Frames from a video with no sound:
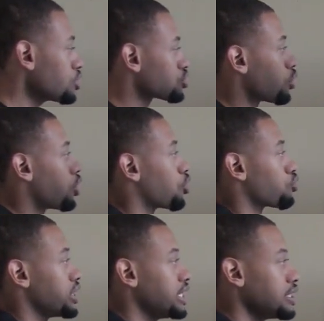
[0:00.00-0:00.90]
So a
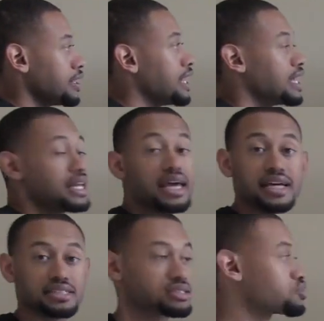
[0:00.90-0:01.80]
REIT, in
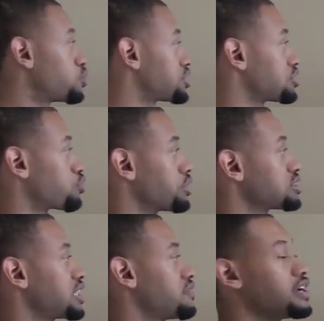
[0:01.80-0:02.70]
essence, which is a real
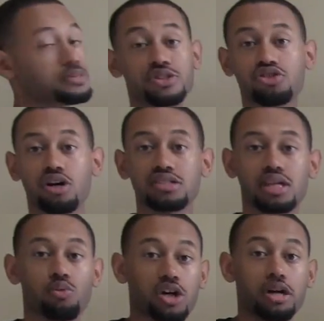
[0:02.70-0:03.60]
estate investment
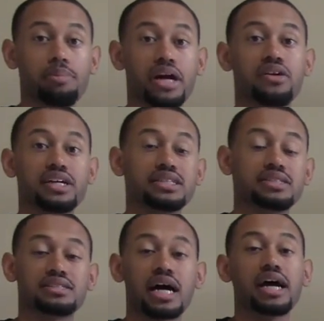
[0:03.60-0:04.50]
trust, we're comparing it
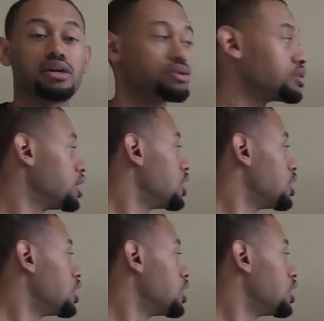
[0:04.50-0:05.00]
to Tidal.